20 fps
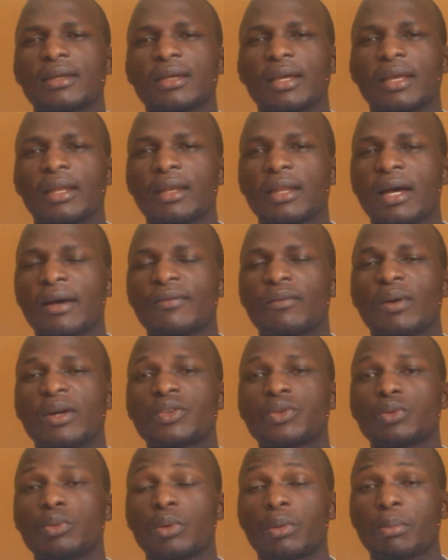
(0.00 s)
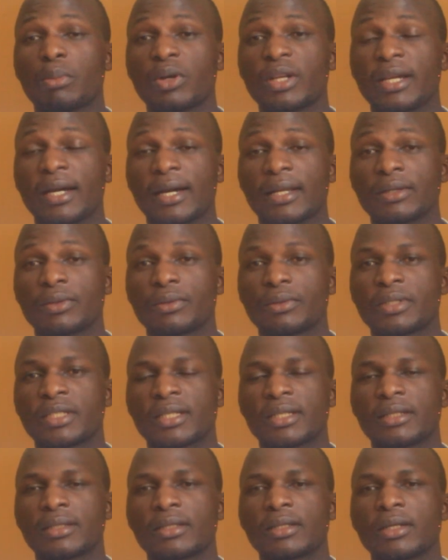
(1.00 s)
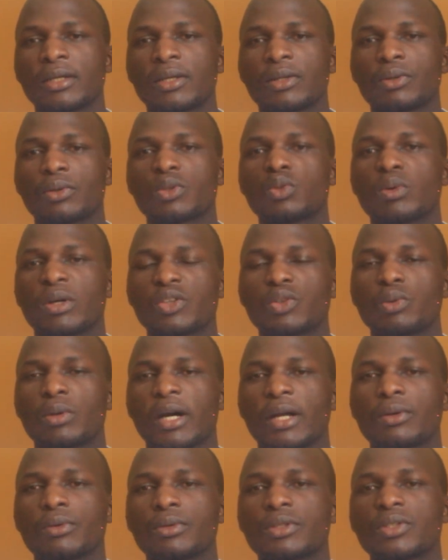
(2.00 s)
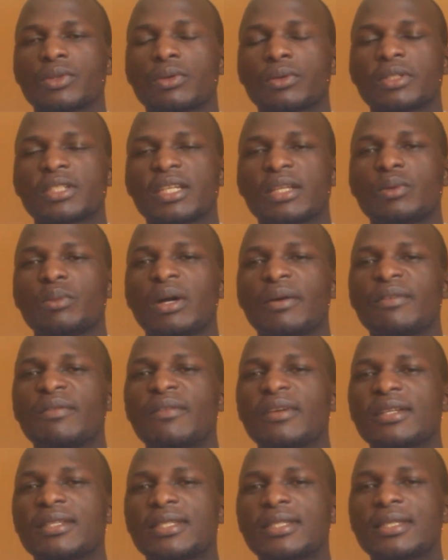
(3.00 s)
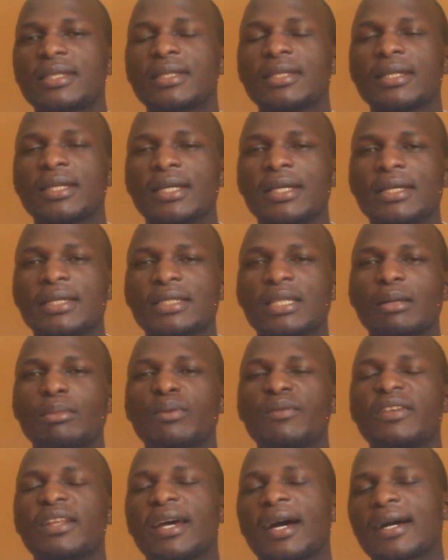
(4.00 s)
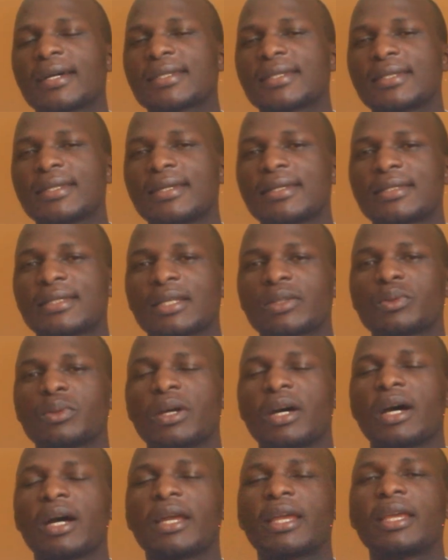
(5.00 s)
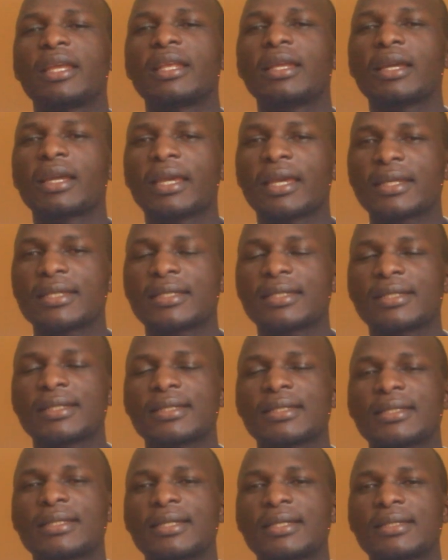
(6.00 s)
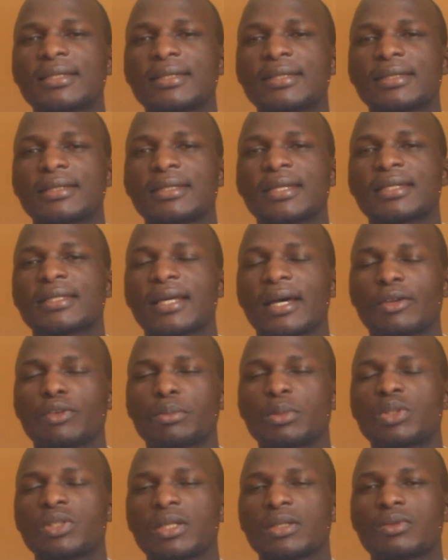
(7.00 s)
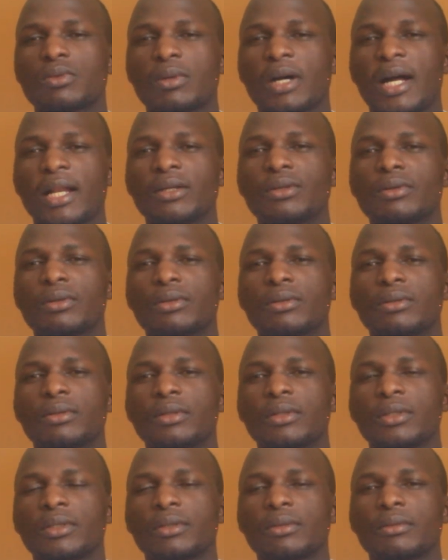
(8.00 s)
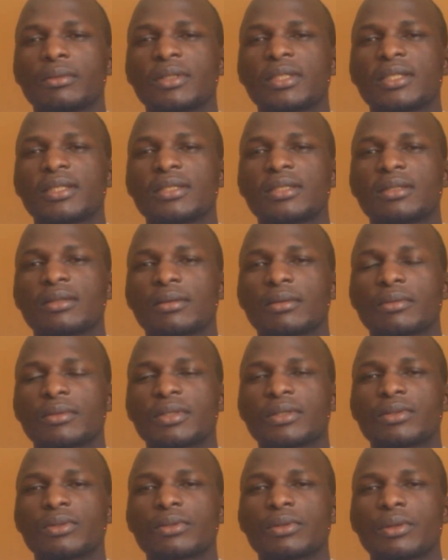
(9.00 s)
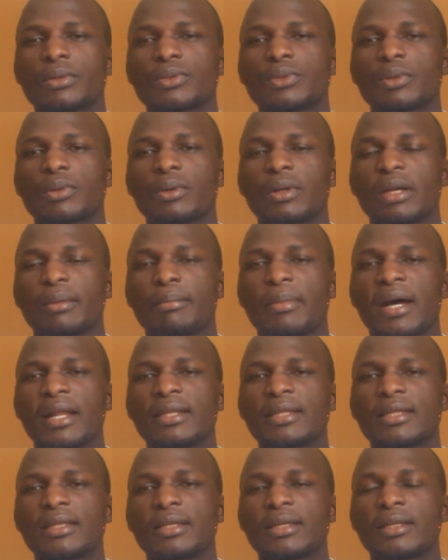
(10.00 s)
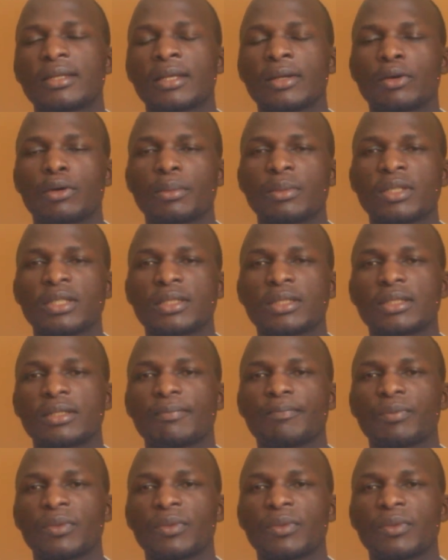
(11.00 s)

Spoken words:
enough what your body can contain, not what you cannot contain. We have even seen some of the accidents that we are getting these days just attributed to alcohol, which is also a bad thing in the community.